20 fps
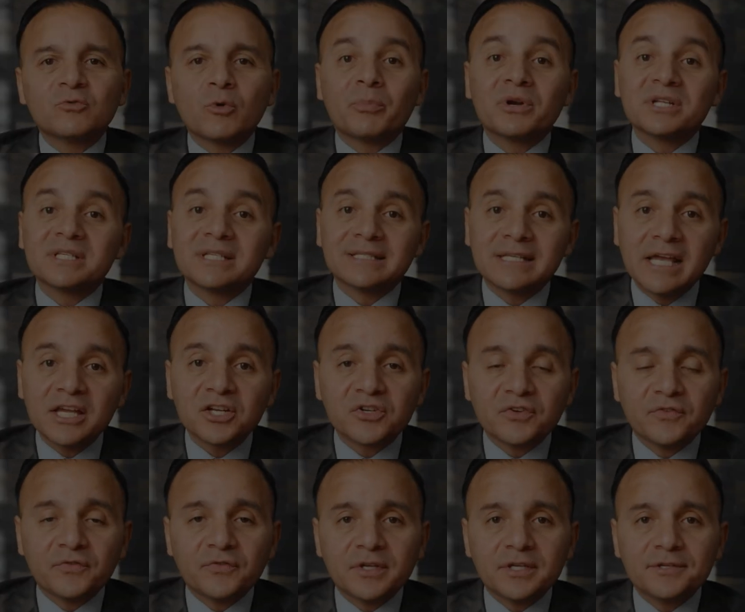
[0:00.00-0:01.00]

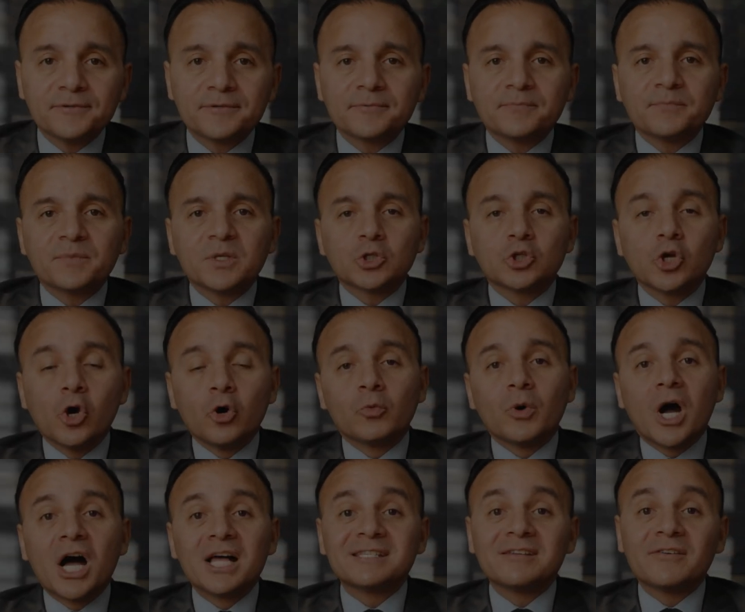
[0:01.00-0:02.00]
representation fees. So
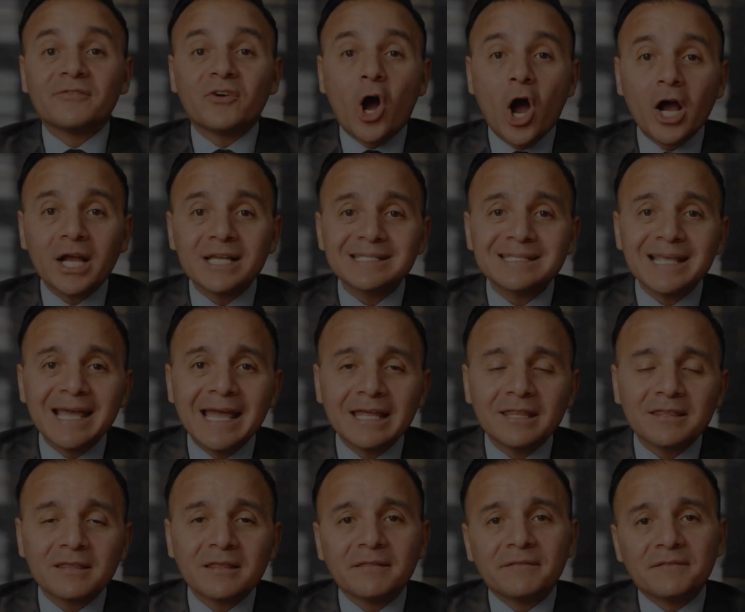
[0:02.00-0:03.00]
as of August
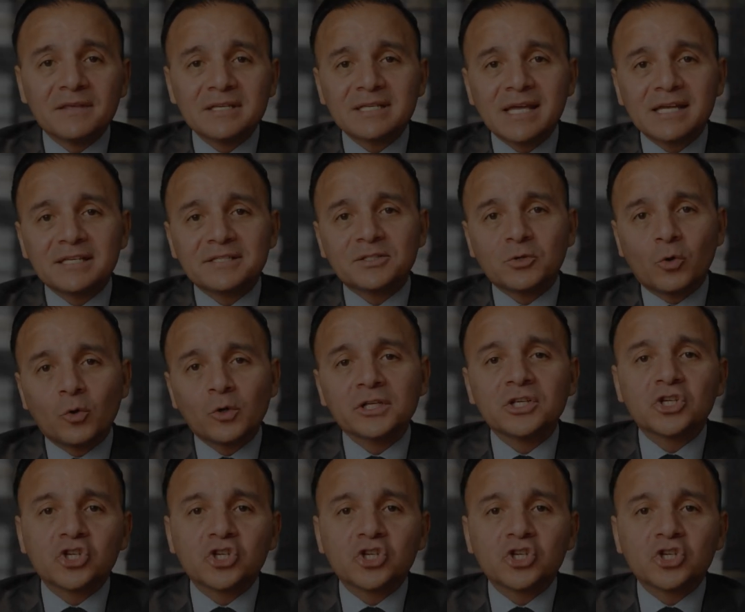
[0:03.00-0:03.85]
8th, this has totally